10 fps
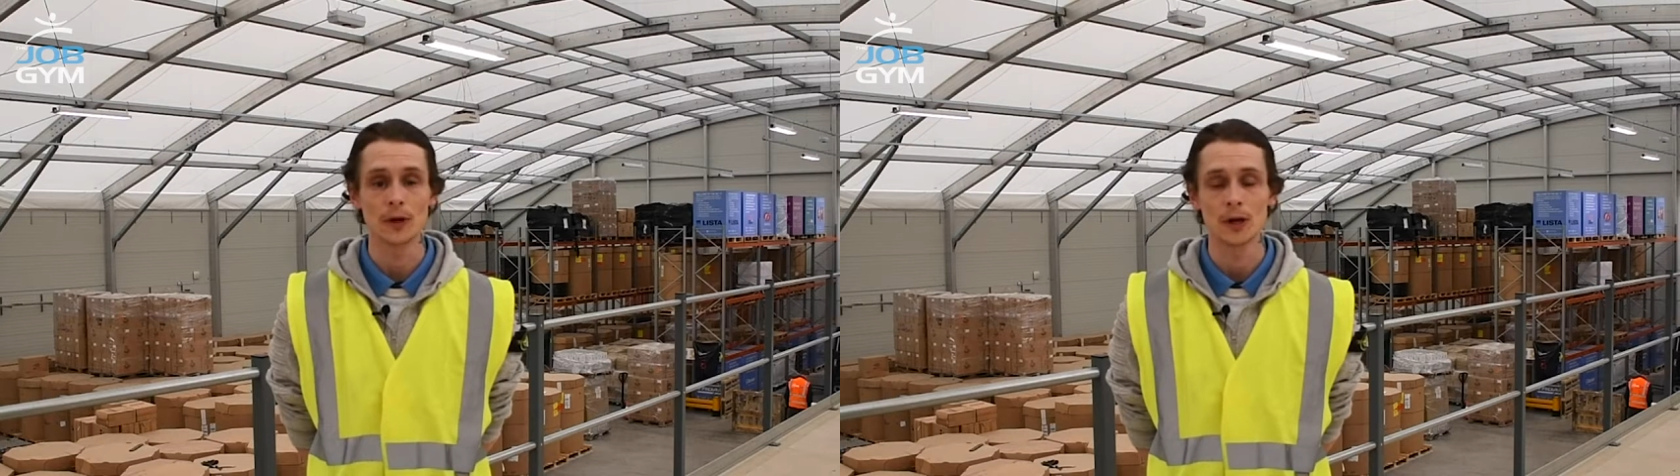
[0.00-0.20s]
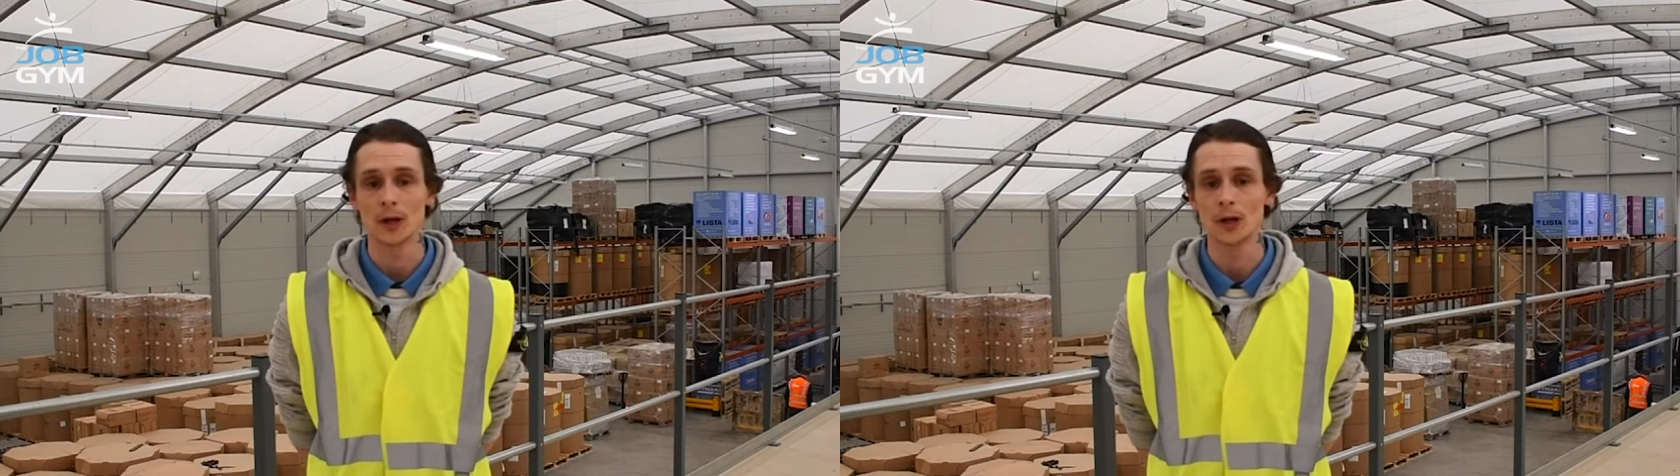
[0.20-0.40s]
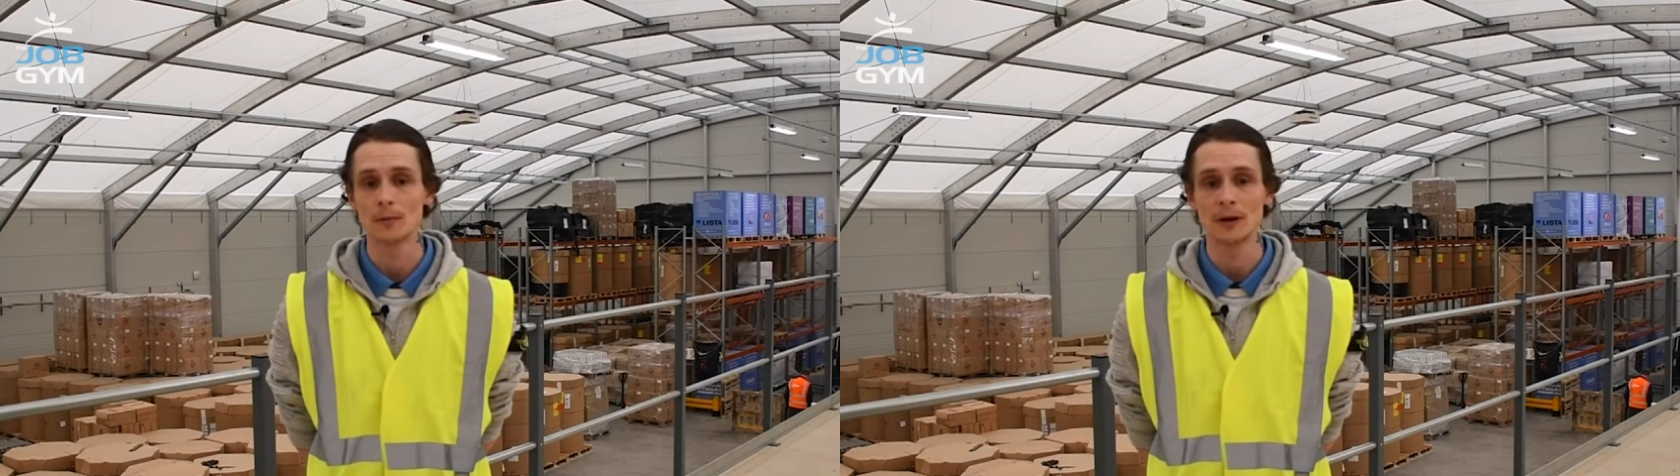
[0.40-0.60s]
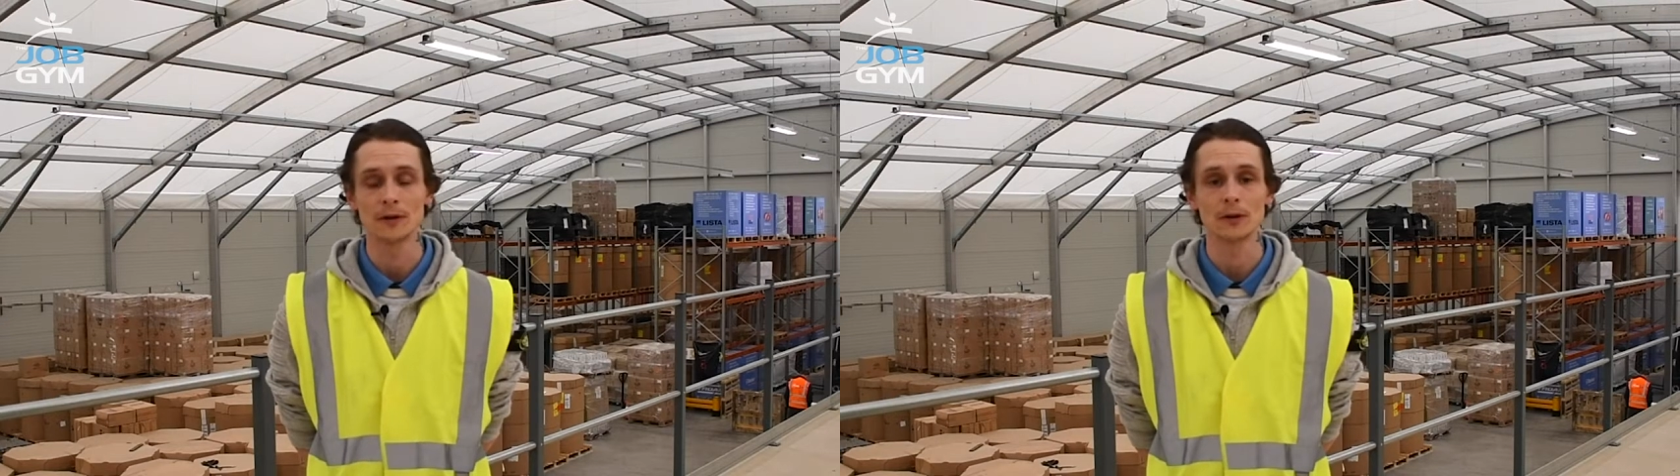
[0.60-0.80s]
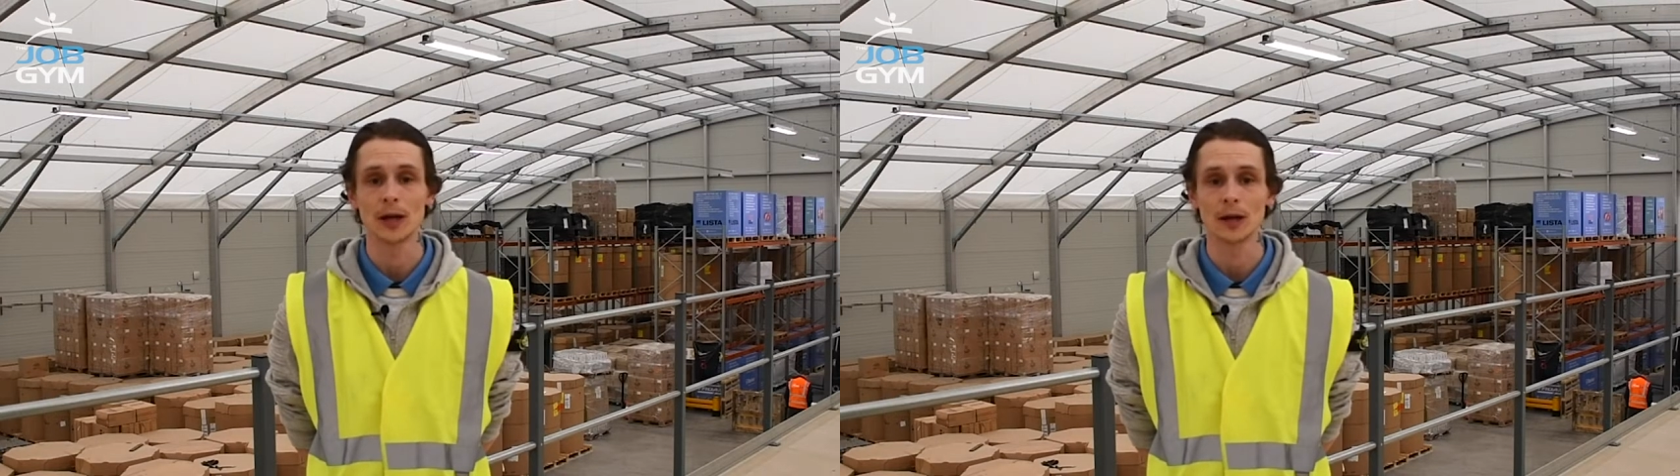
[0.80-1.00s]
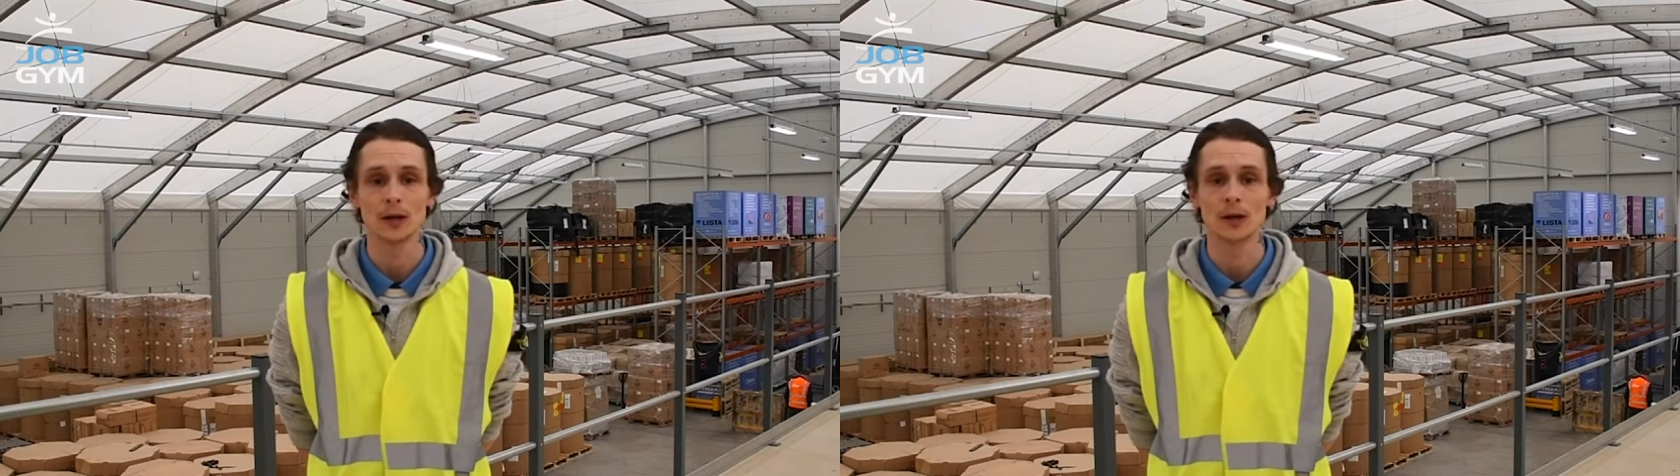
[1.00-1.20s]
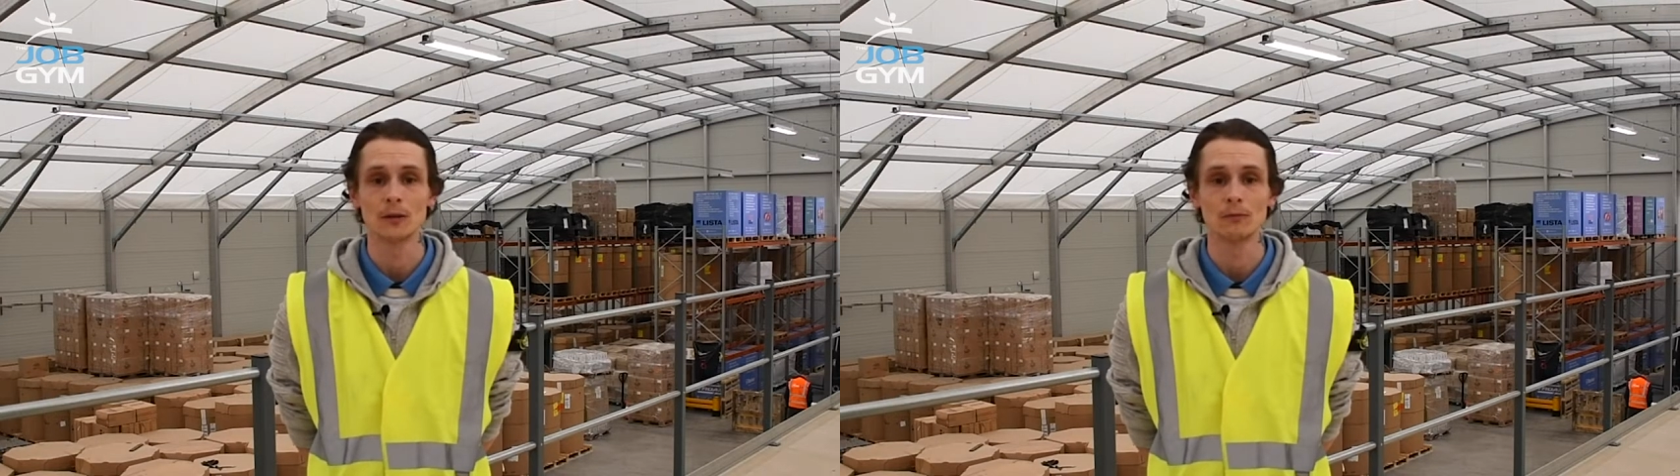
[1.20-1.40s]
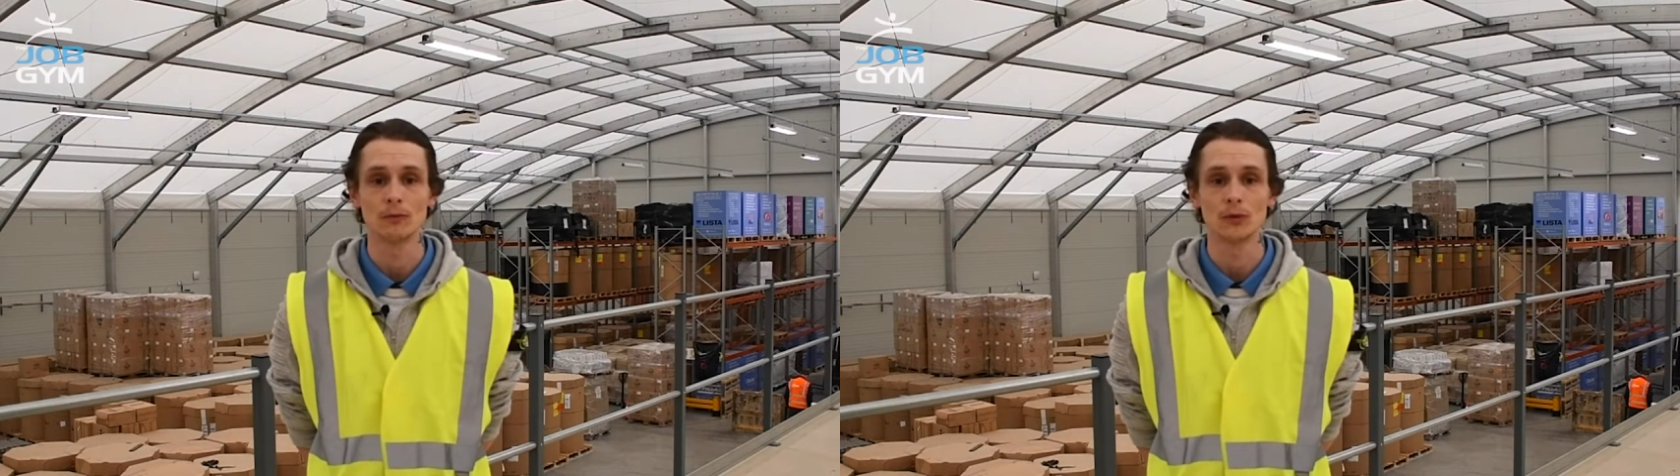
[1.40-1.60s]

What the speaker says: I feel like the